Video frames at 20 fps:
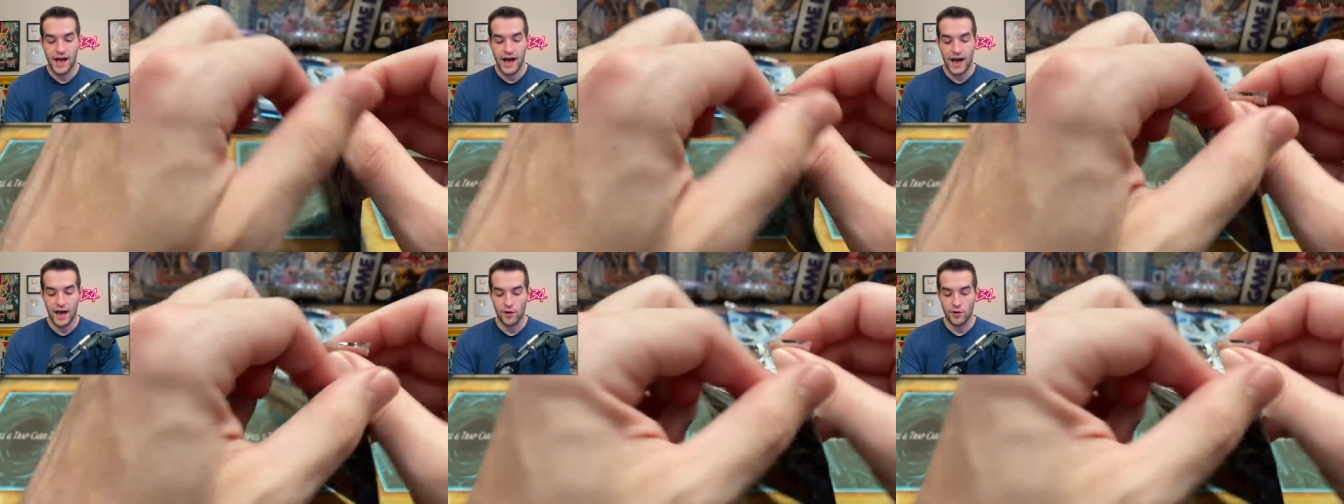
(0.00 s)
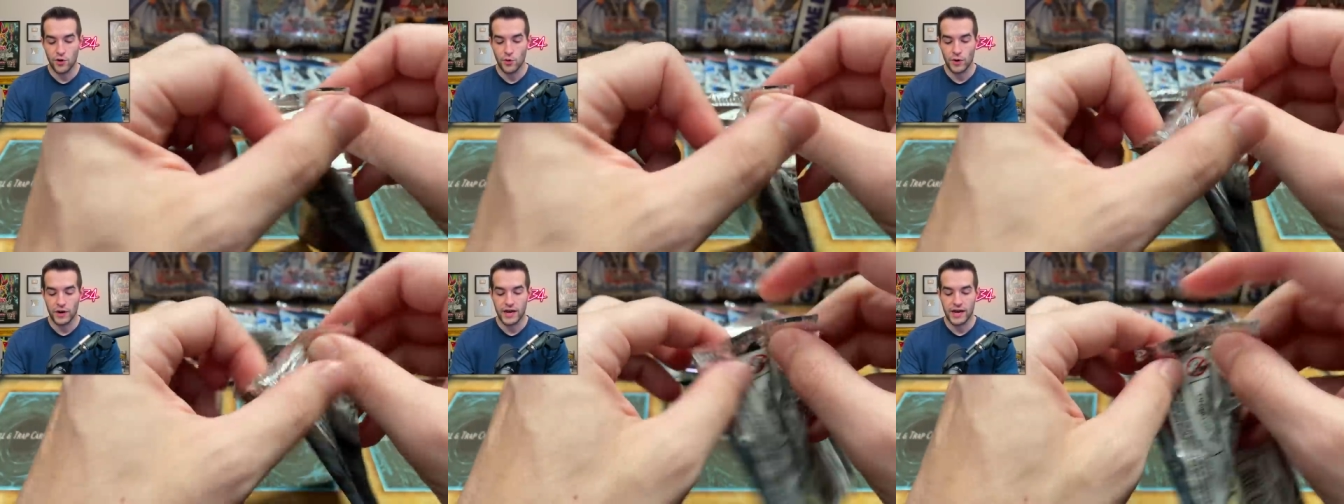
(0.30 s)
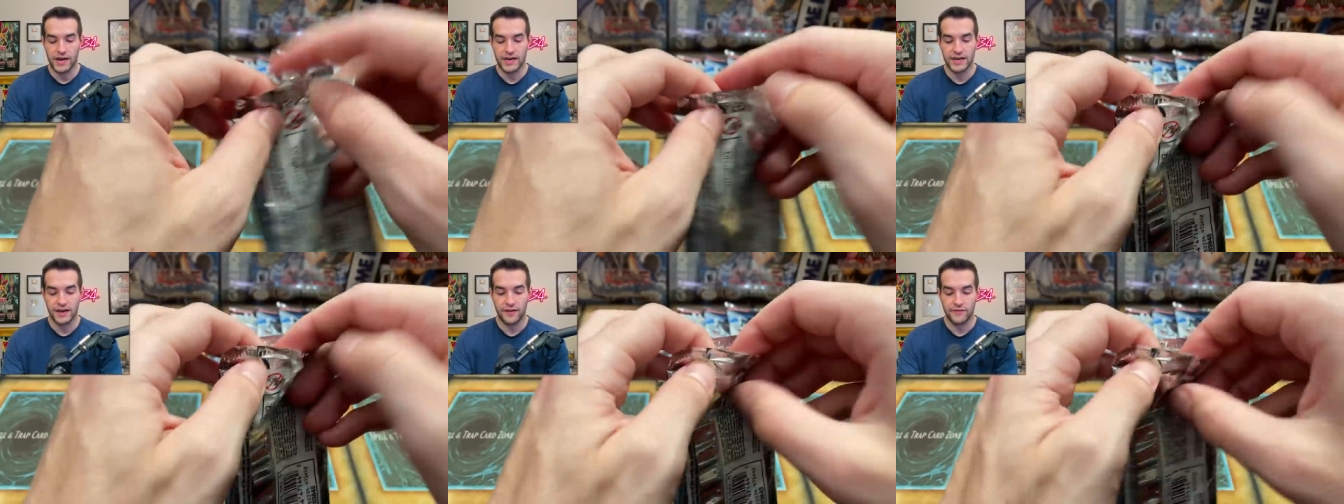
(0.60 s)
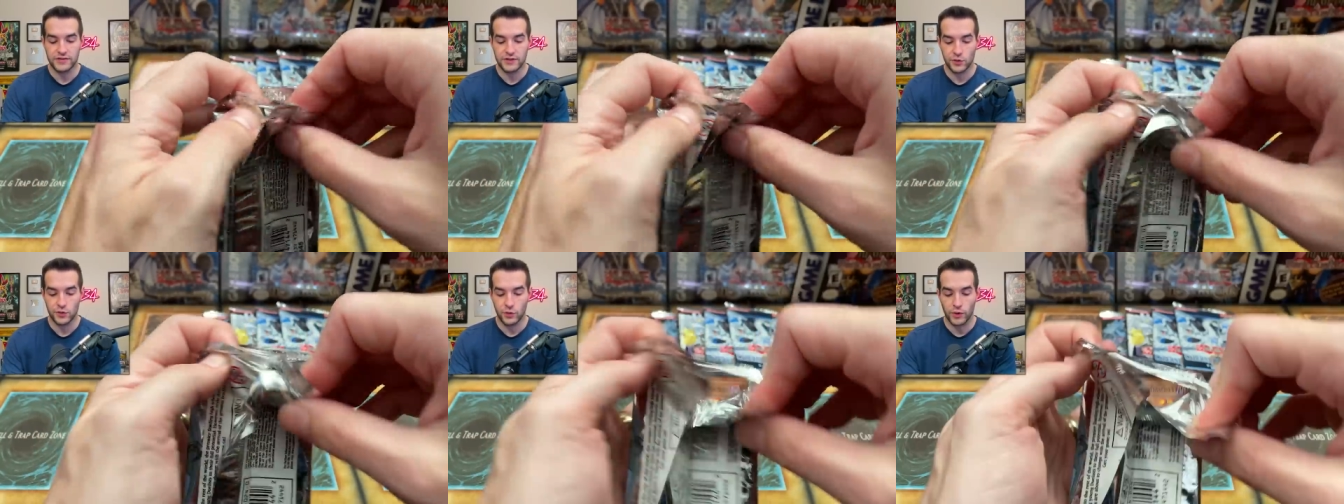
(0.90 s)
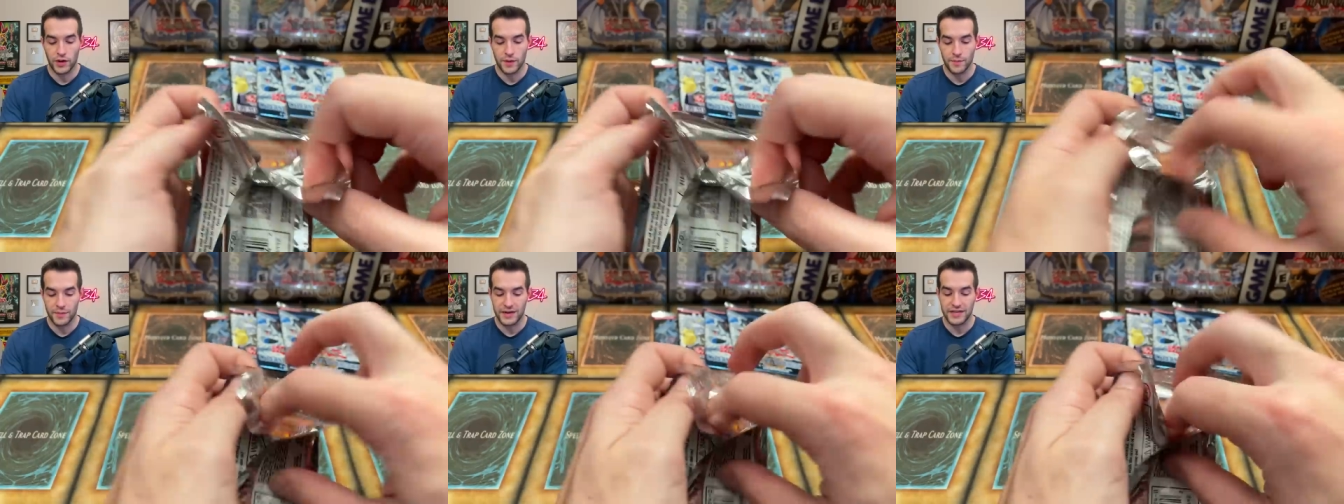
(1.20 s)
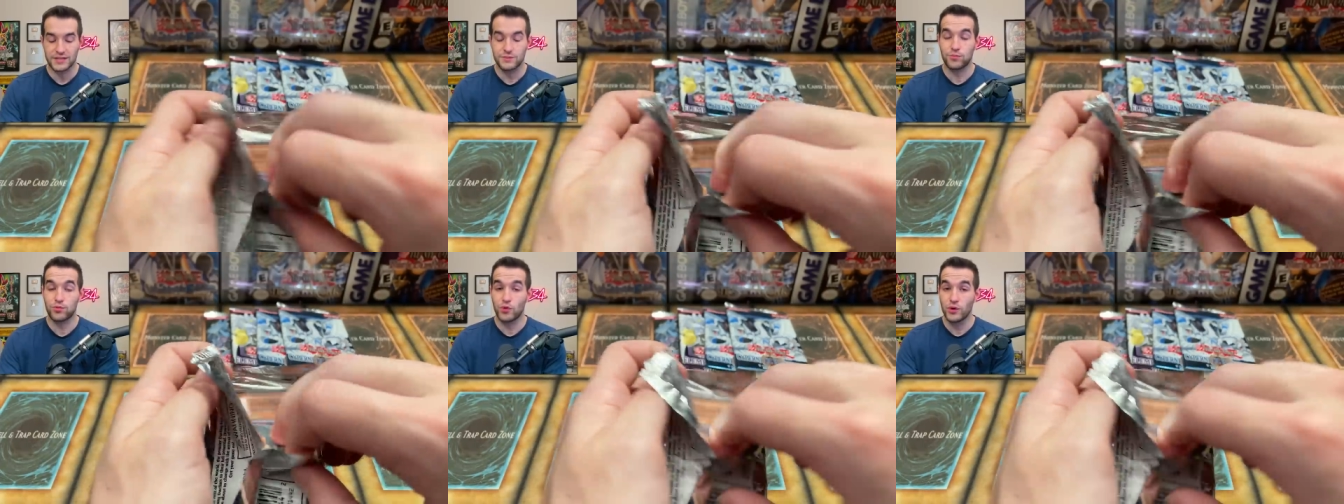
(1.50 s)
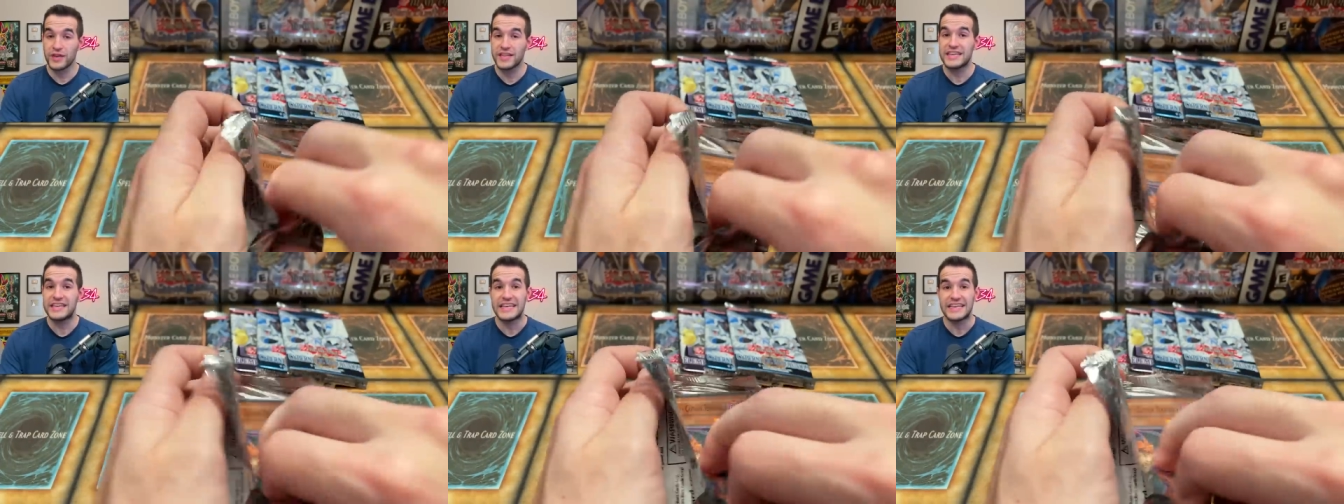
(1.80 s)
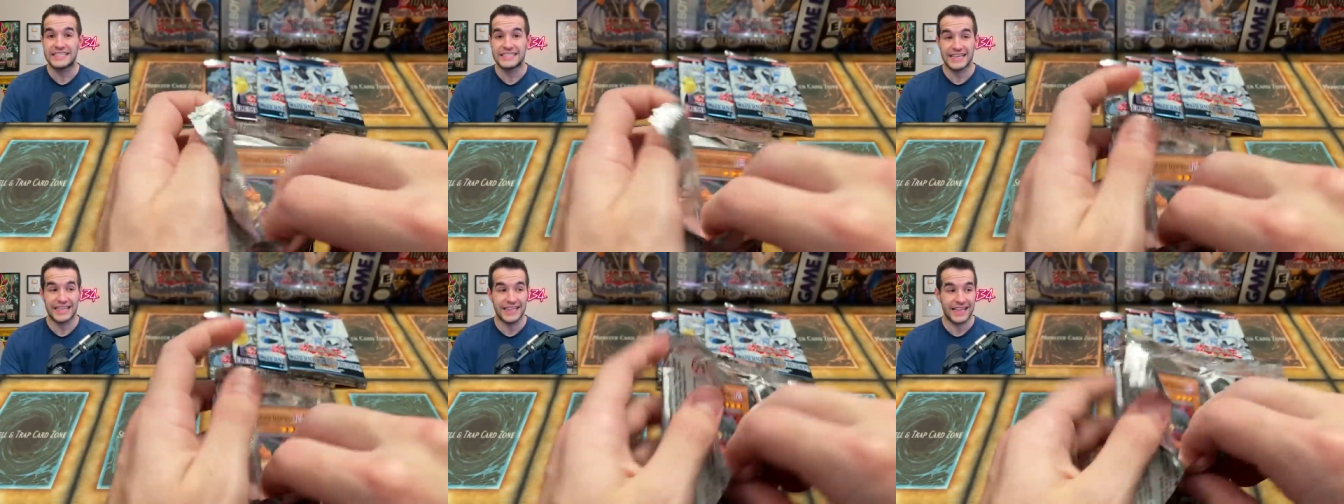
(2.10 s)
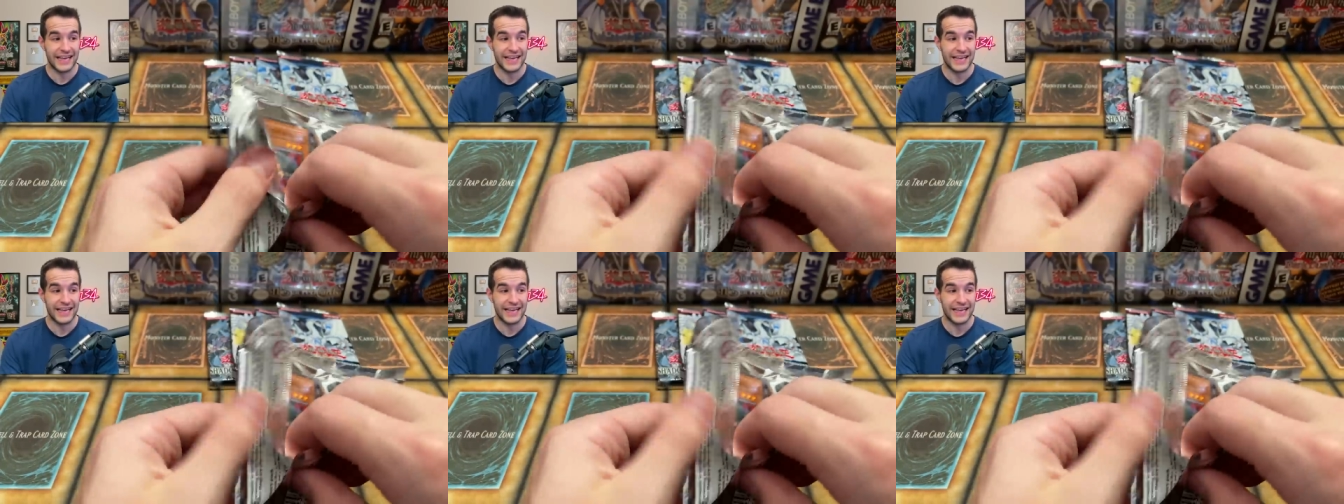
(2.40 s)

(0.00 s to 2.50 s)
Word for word: I don't know what kind of deficit we're in, but it's pretty decent.